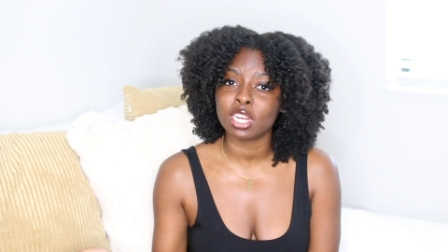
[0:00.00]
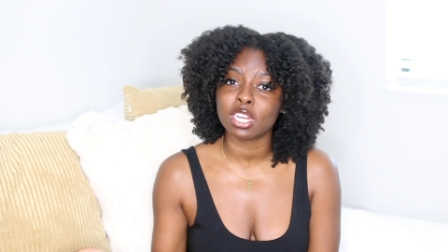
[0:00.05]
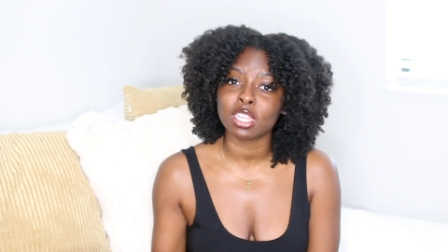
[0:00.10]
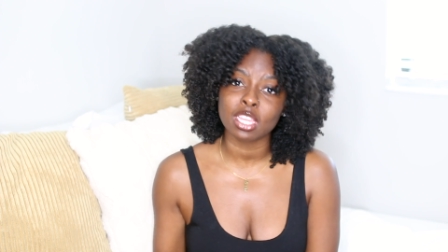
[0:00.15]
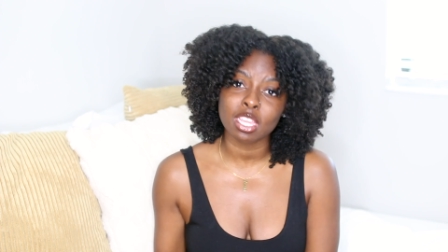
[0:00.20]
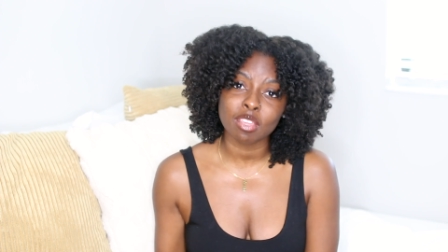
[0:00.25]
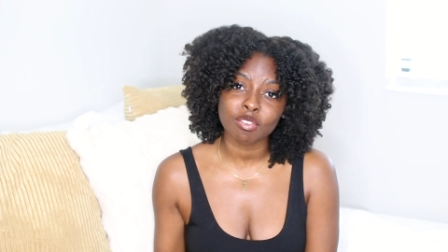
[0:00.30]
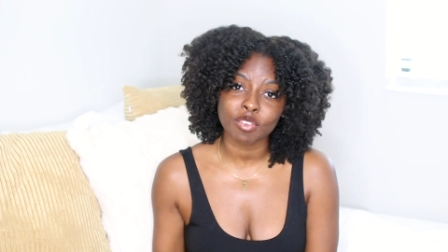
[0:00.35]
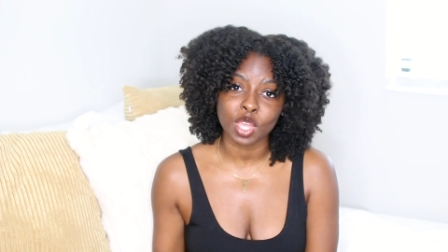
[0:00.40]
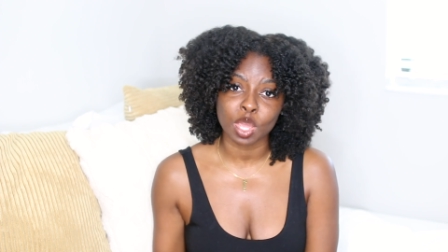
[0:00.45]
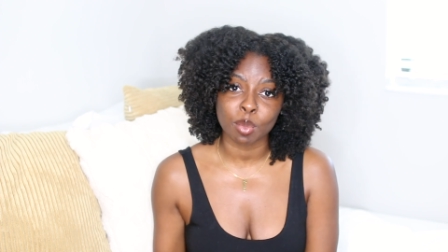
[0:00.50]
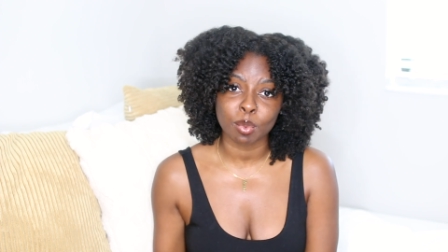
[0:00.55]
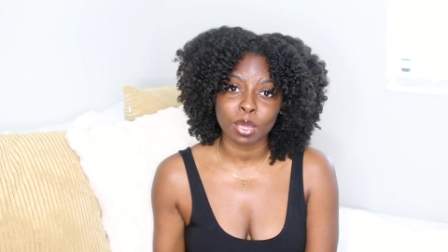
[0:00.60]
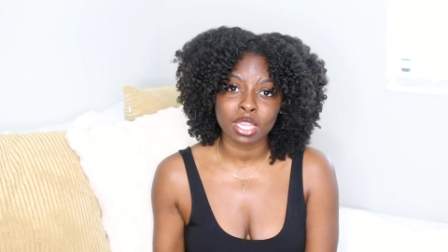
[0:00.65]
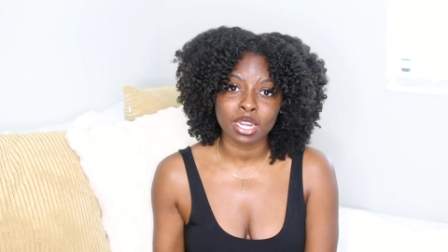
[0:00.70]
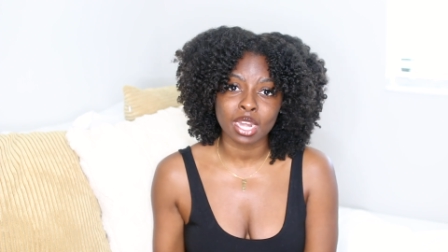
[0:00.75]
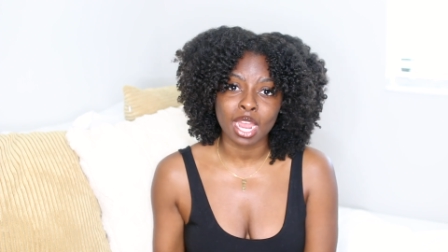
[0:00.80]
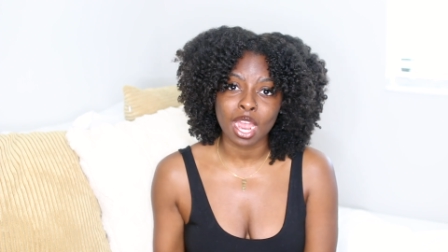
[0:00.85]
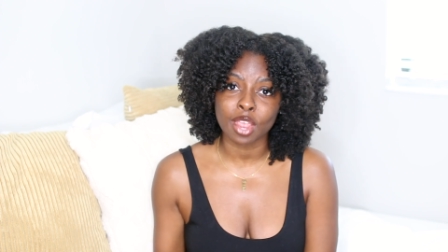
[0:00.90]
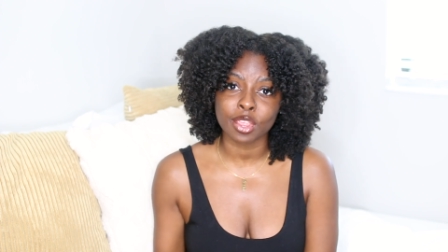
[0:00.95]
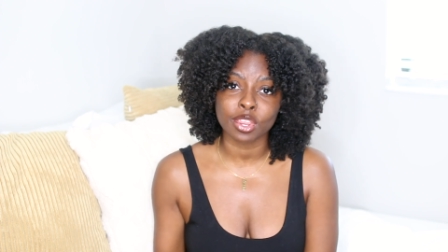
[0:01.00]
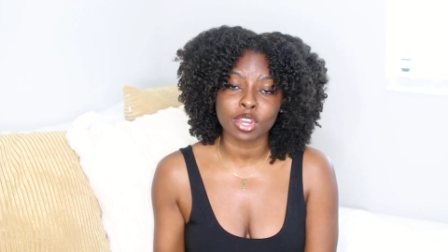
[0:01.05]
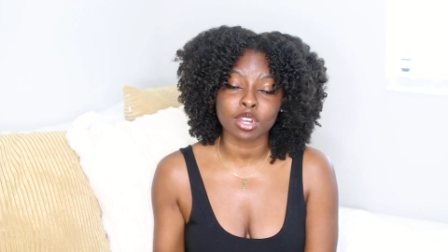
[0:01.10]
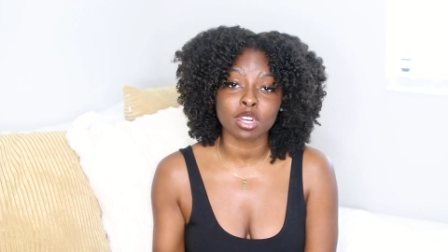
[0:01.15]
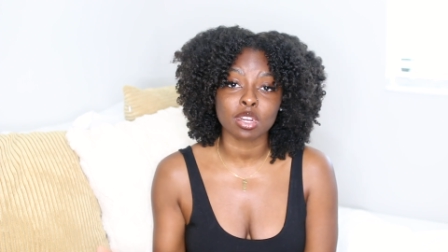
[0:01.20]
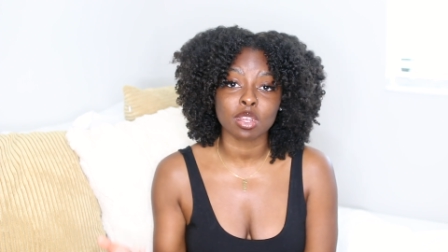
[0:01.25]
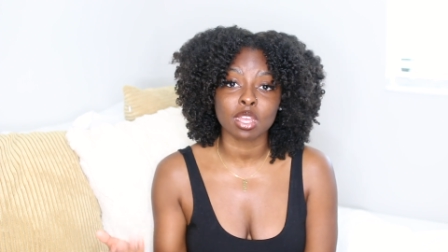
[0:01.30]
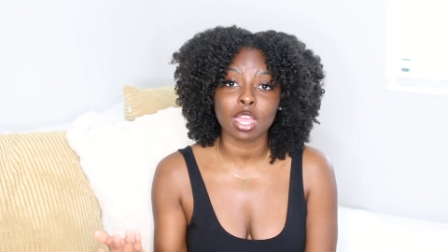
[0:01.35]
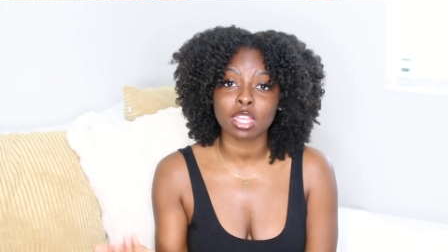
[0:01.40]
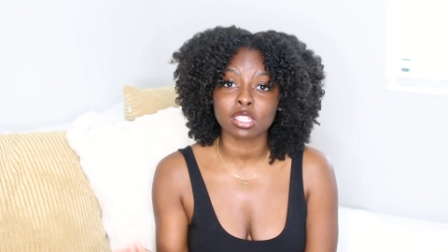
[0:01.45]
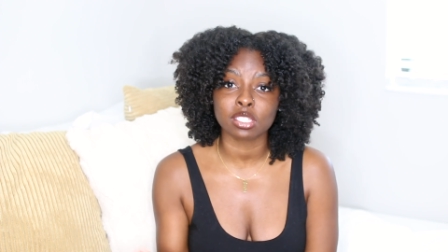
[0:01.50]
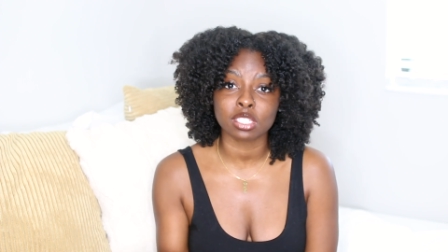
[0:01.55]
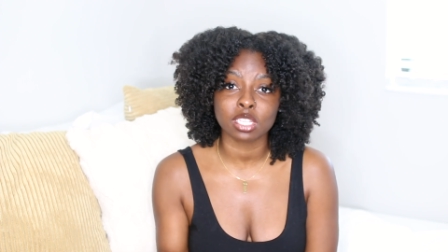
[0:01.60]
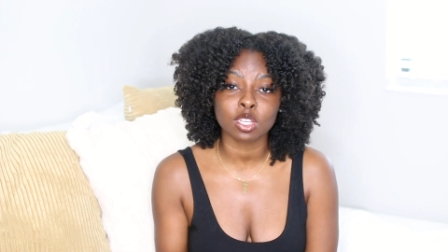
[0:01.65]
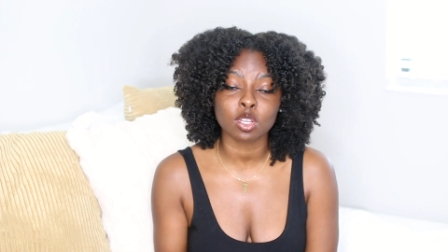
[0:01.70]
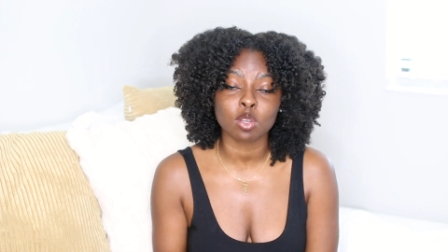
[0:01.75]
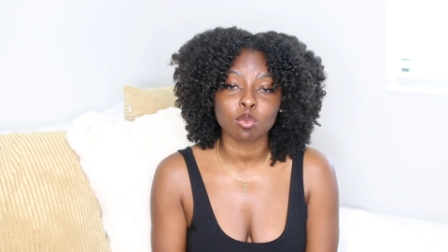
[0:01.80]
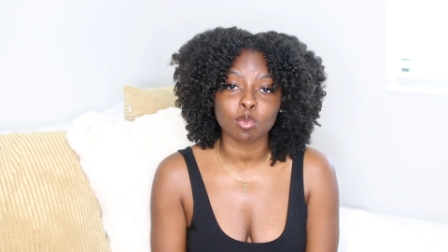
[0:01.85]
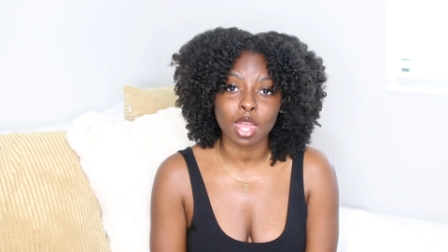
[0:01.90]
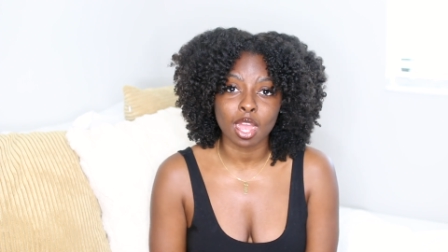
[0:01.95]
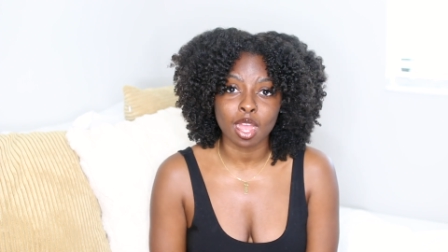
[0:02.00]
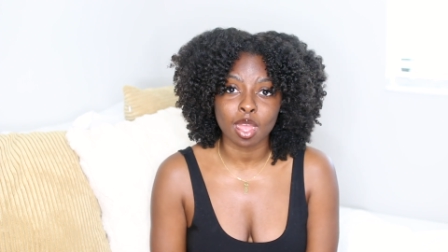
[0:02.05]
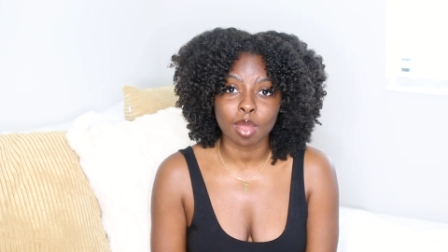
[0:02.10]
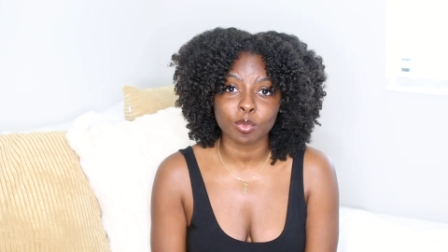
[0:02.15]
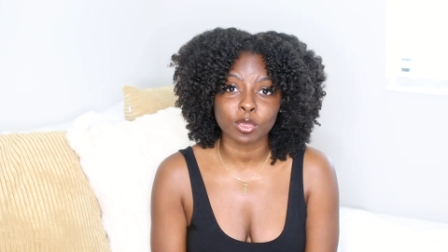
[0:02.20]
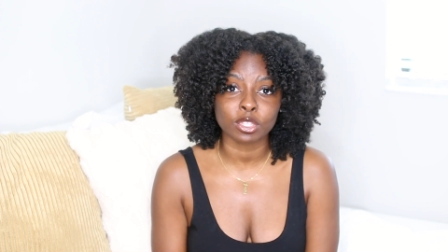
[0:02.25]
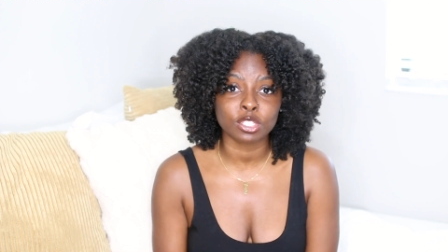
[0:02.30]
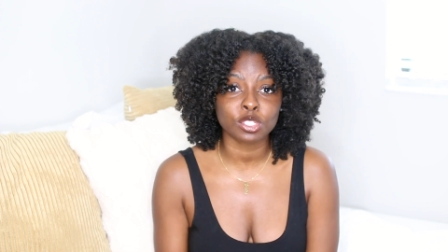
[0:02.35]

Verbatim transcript: you leave him and now you're a single mom